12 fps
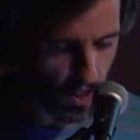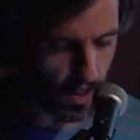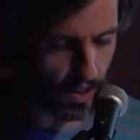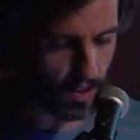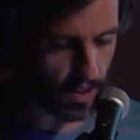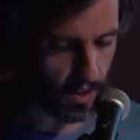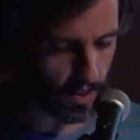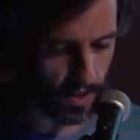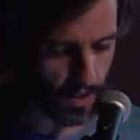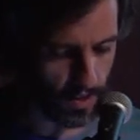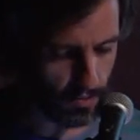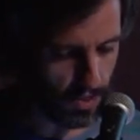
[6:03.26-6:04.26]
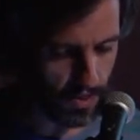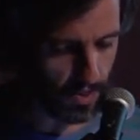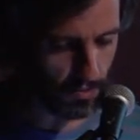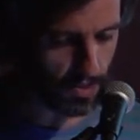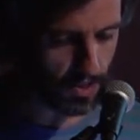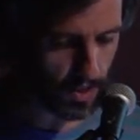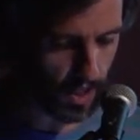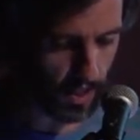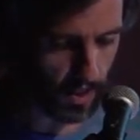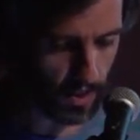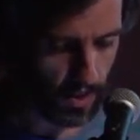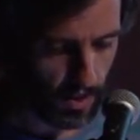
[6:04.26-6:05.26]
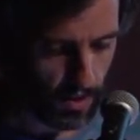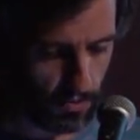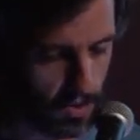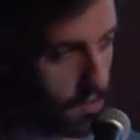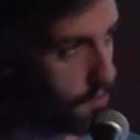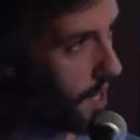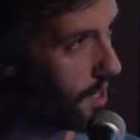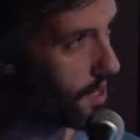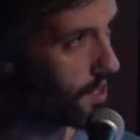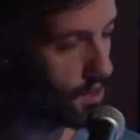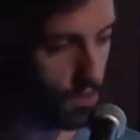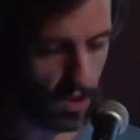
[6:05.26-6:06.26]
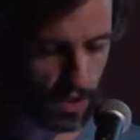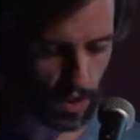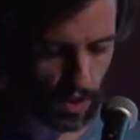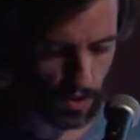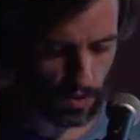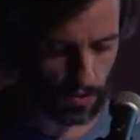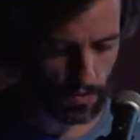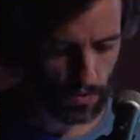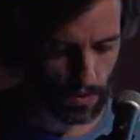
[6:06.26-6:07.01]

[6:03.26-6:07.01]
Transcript: anything, that there's been some mistake, but the man doesn't return.